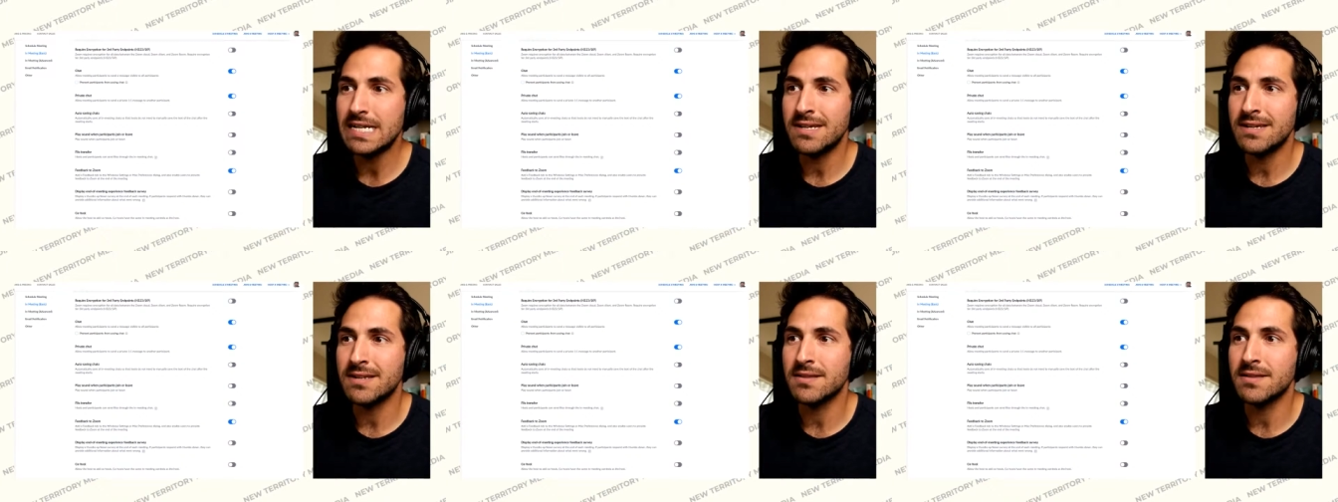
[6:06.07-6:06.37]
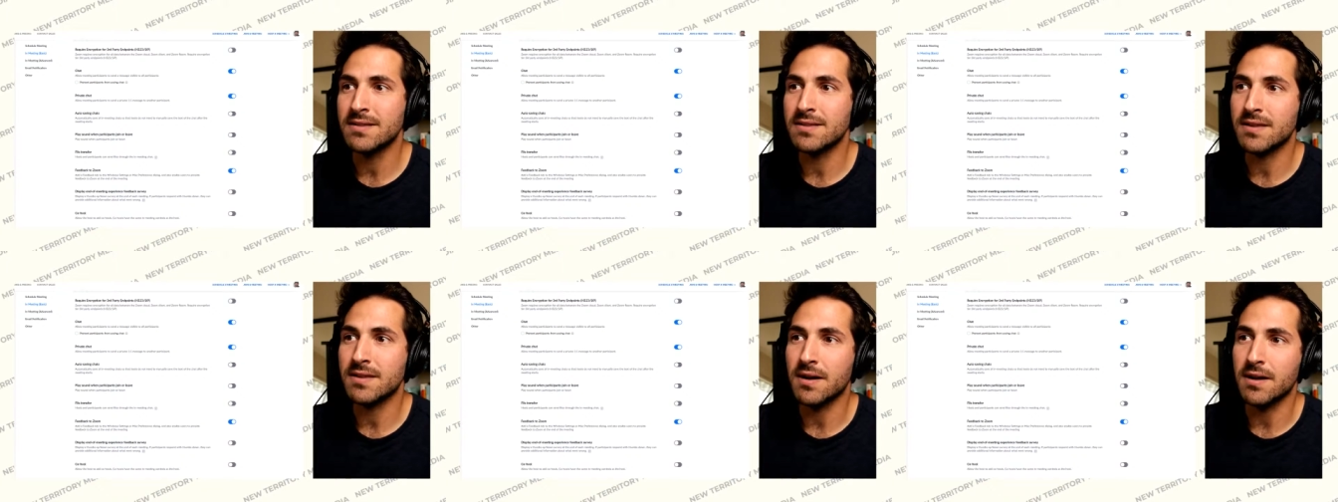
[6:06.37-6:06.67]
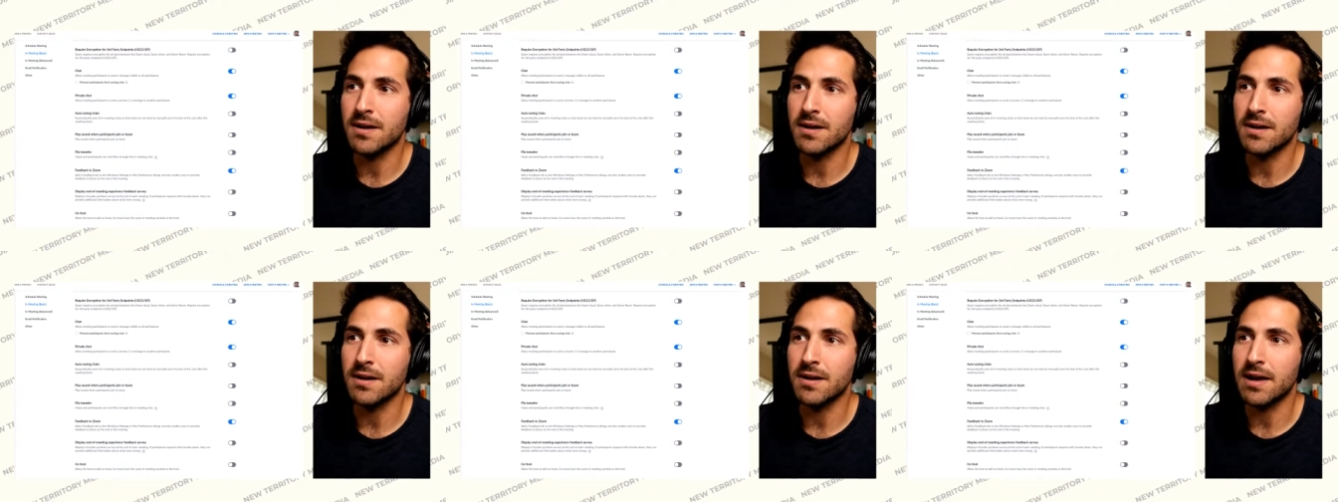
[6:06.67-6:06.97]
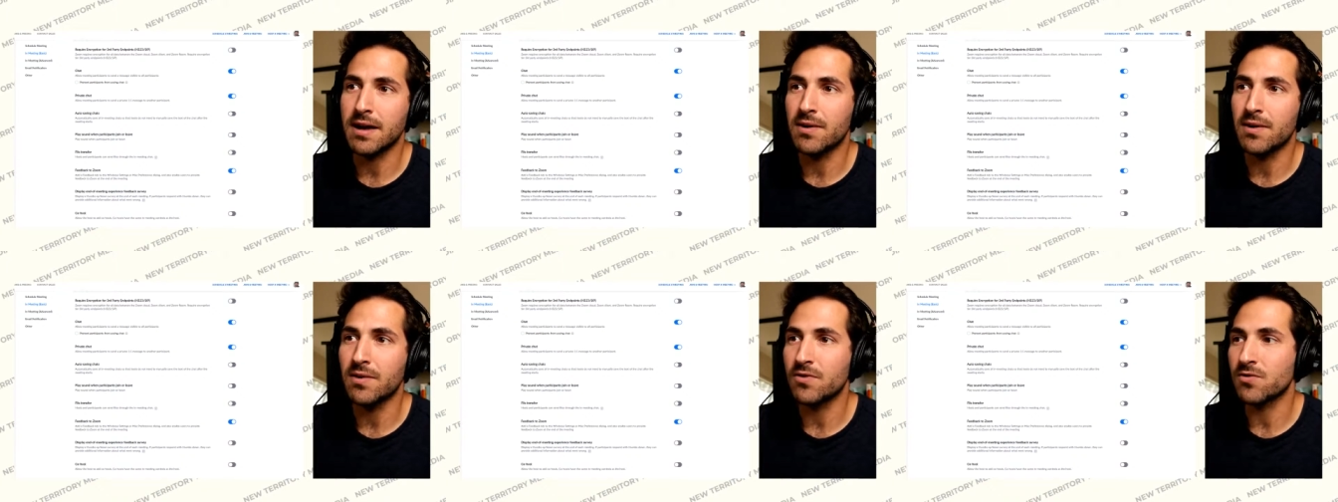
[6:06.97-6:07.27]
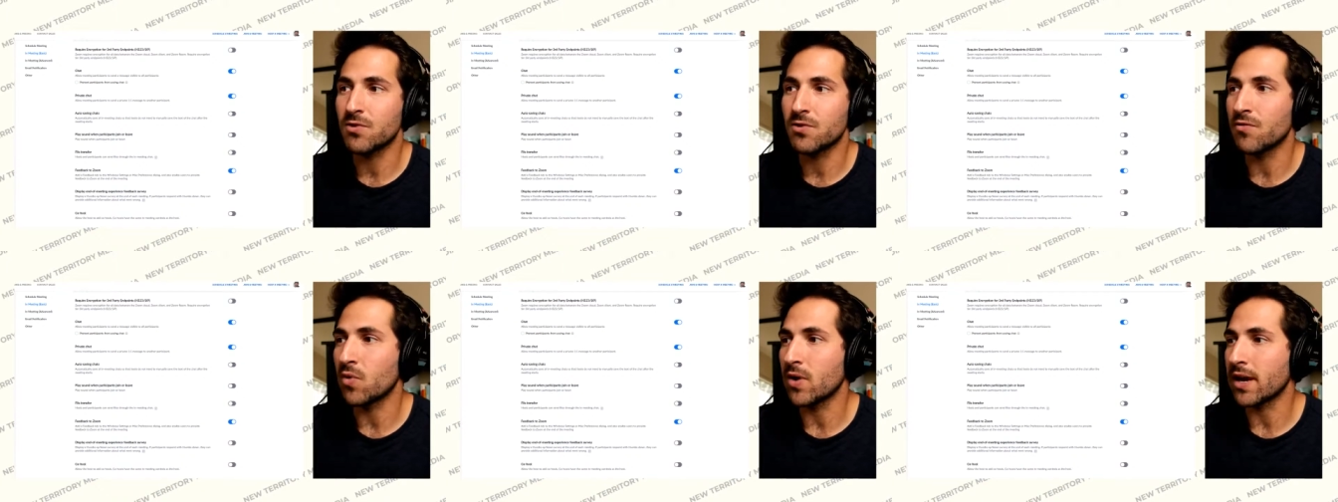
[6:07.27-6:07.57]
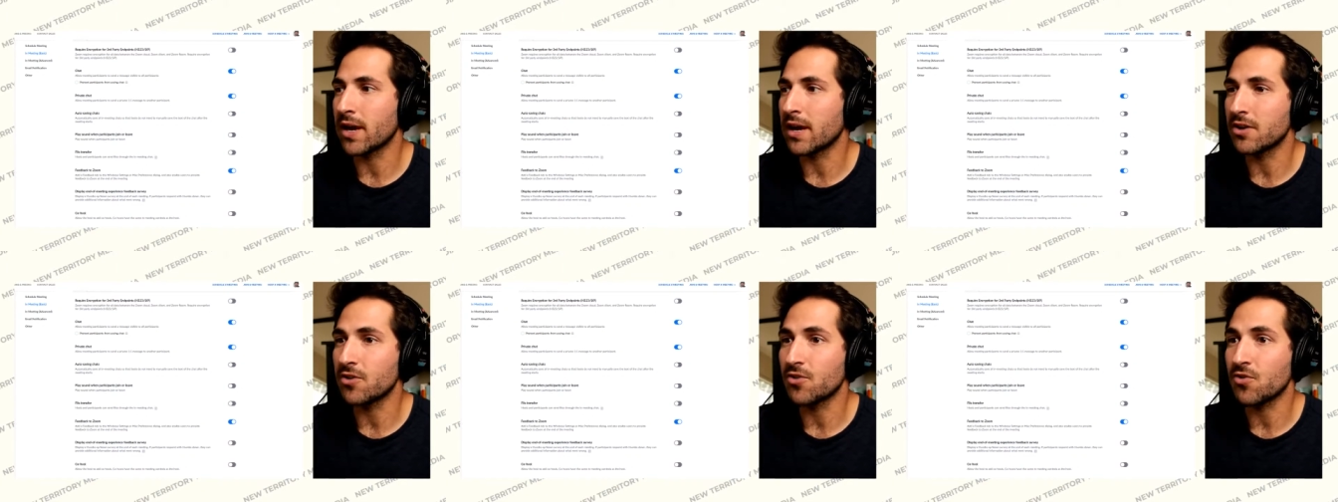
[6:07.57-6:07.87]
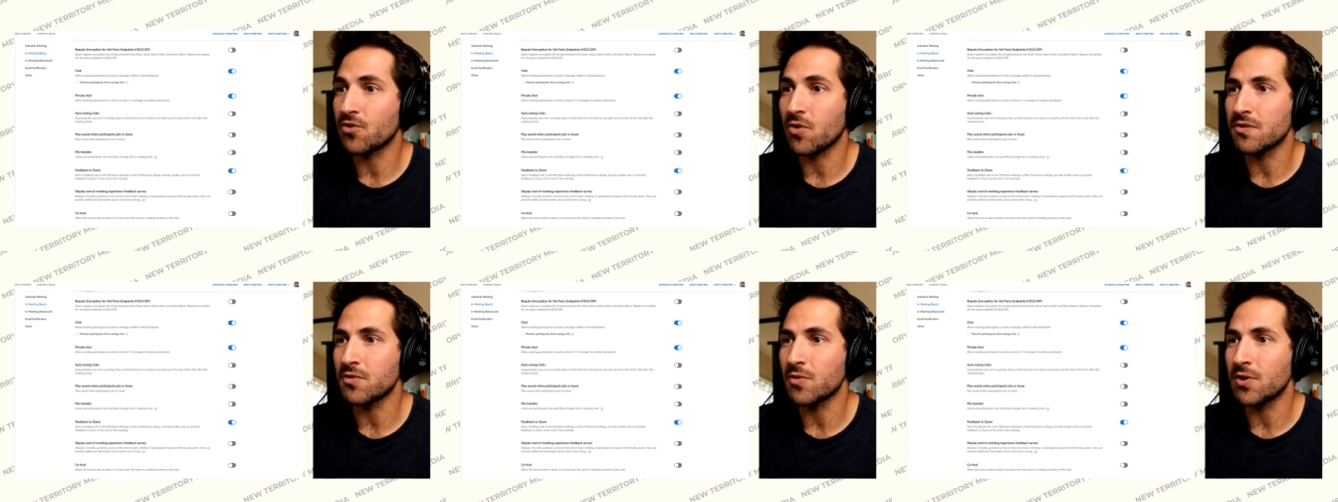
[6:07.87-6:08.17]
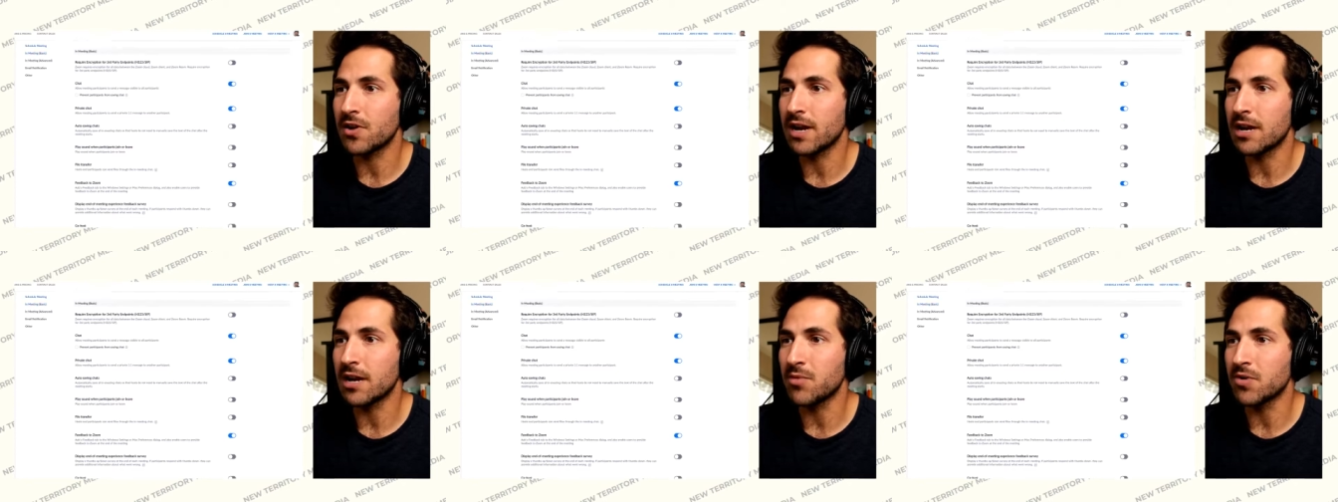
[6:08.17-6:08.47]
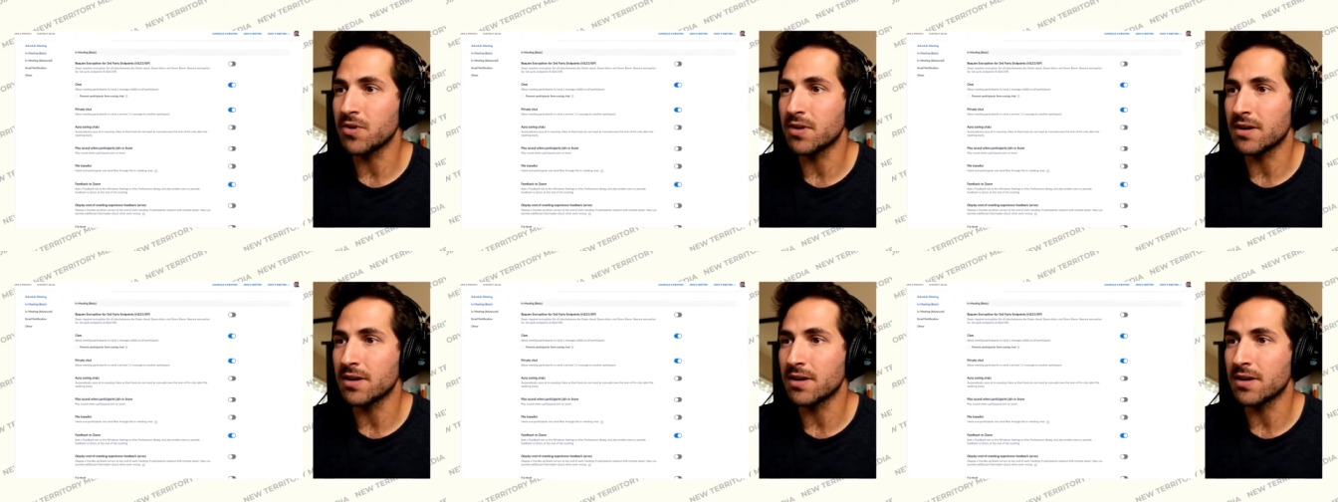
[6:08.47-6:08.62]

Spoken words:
is and sort of what kind of controls you want to enable,